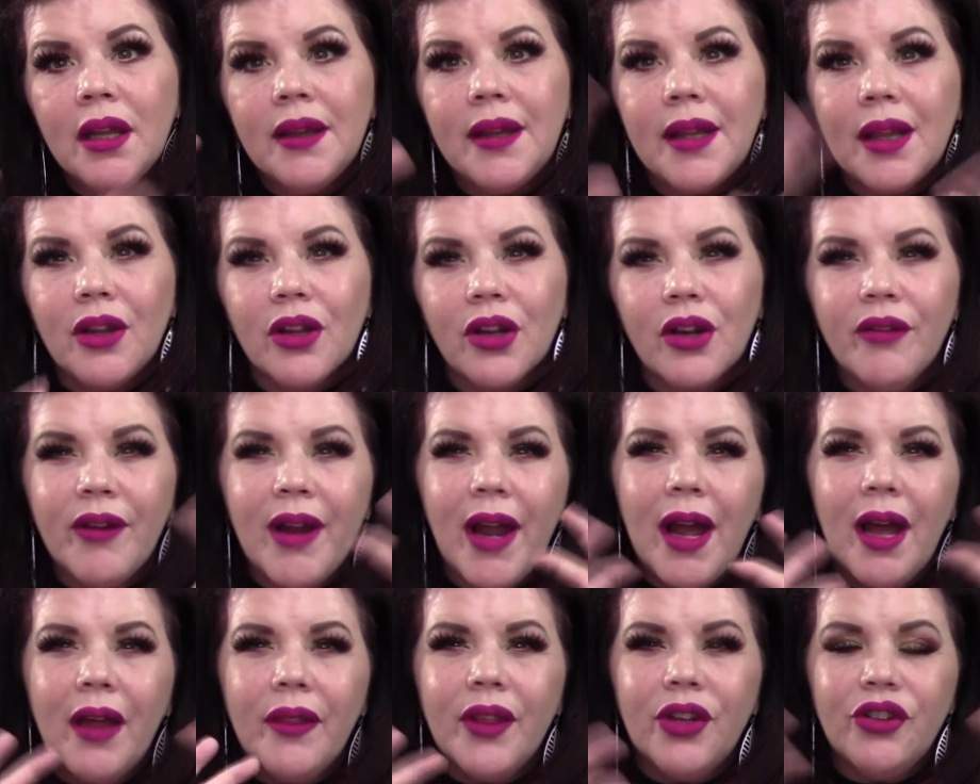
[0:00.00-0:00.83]
they look
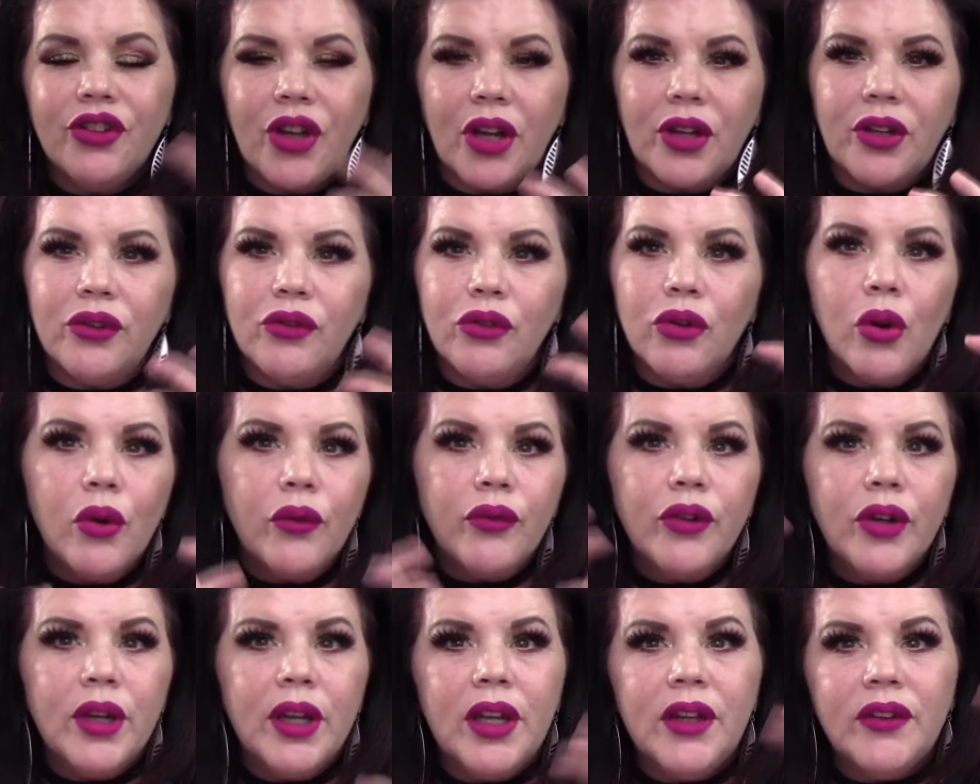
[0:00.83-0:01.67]
around, they check your
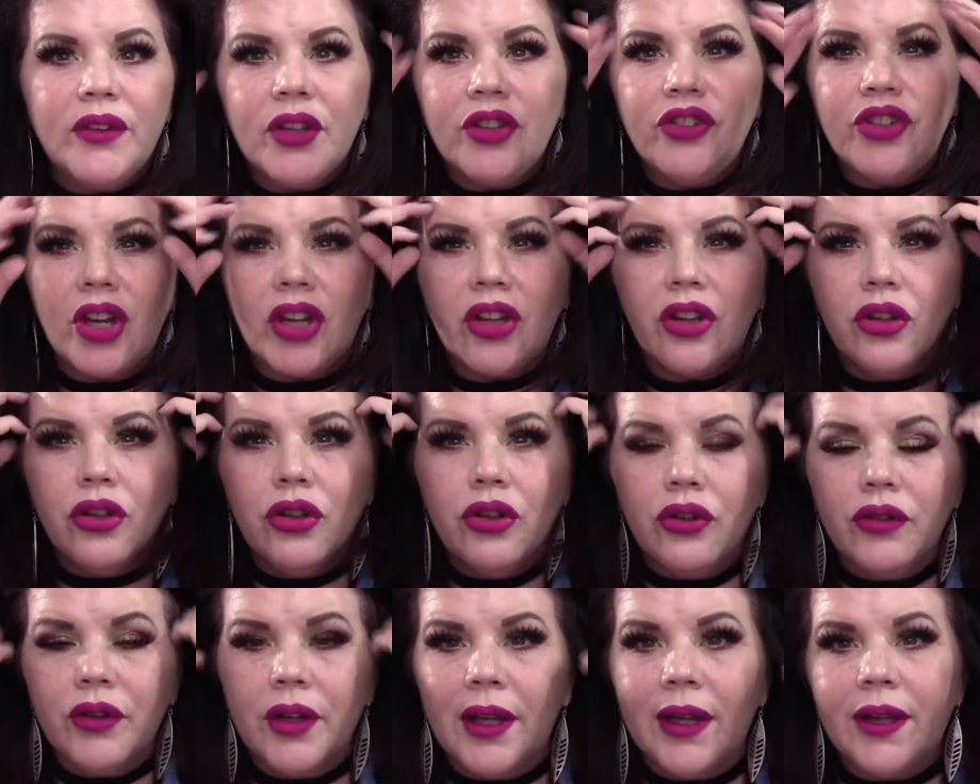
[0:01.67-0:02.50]
ovaries, they check your
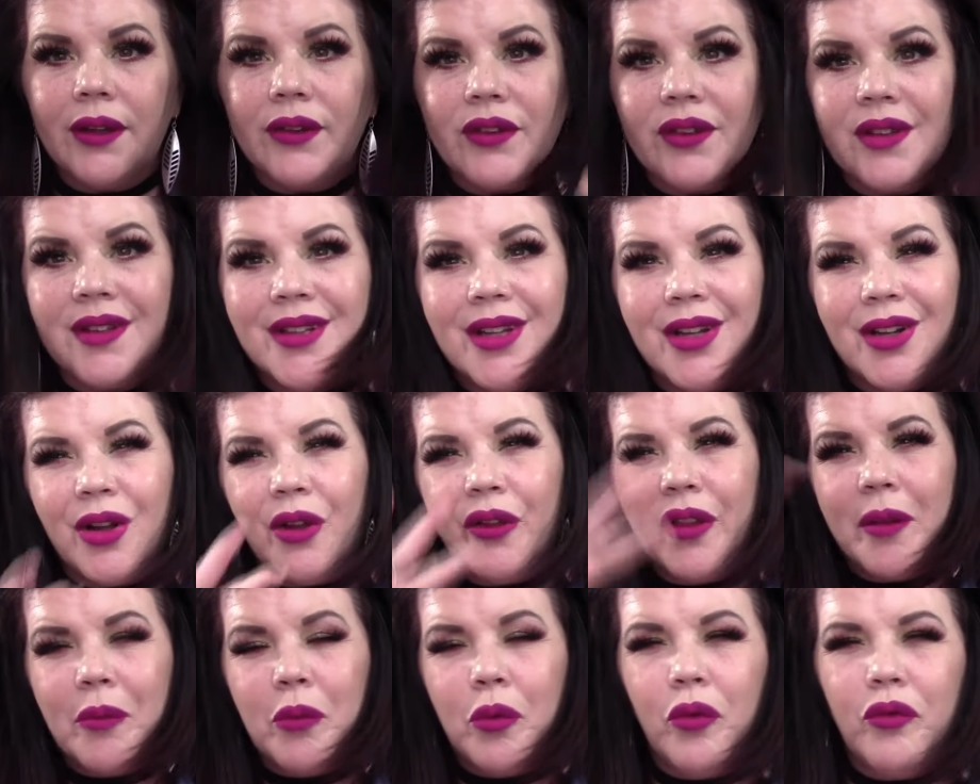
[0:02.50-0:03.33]
uterus, you
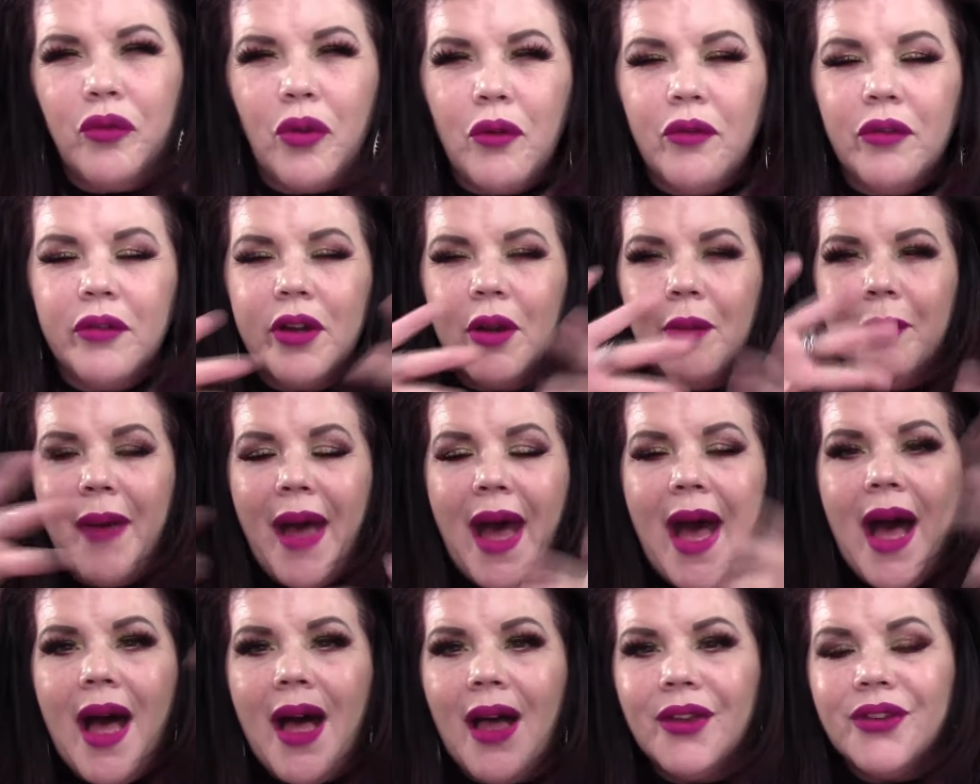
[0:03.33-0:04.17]
know, they move over your
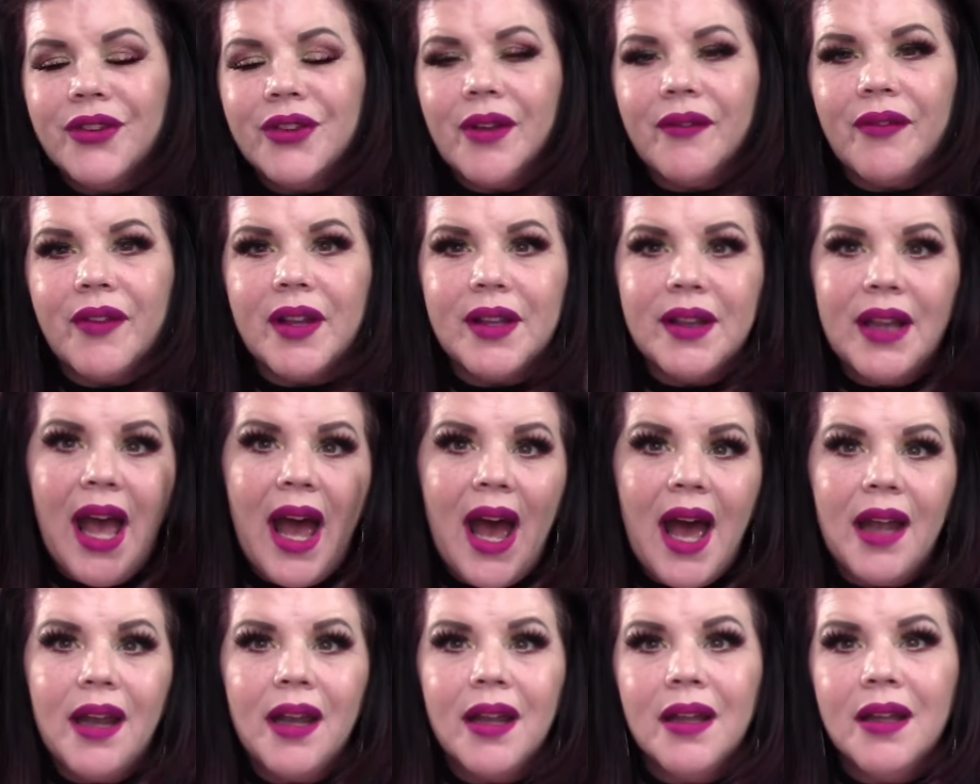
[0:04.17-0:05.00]
bowels, stuff like
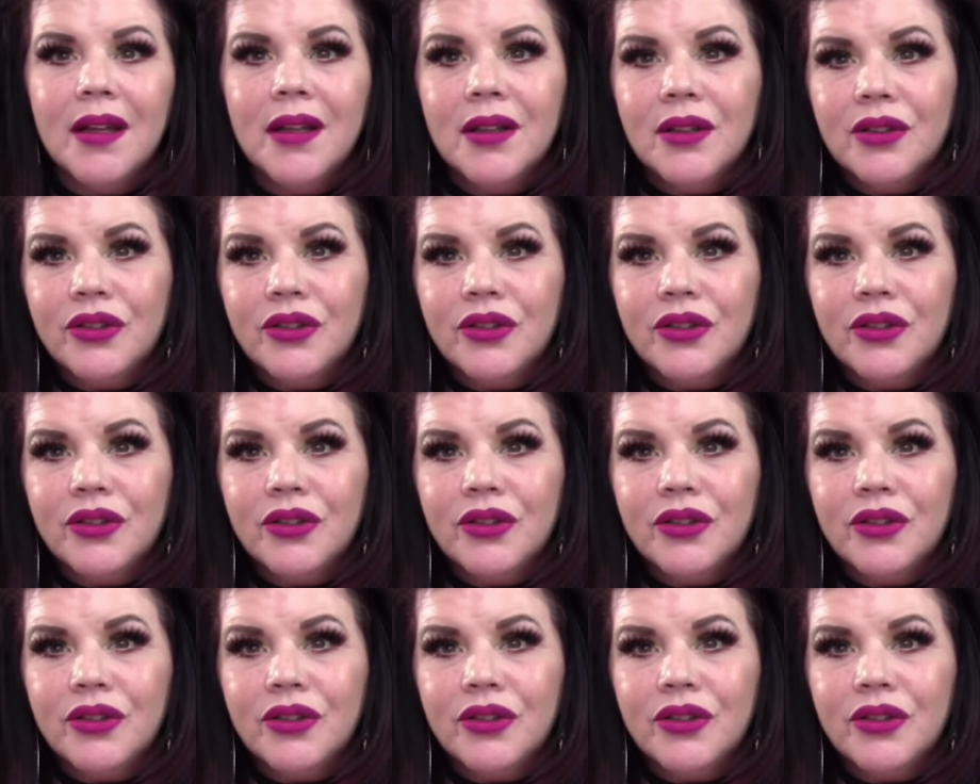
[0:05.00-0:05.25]
that.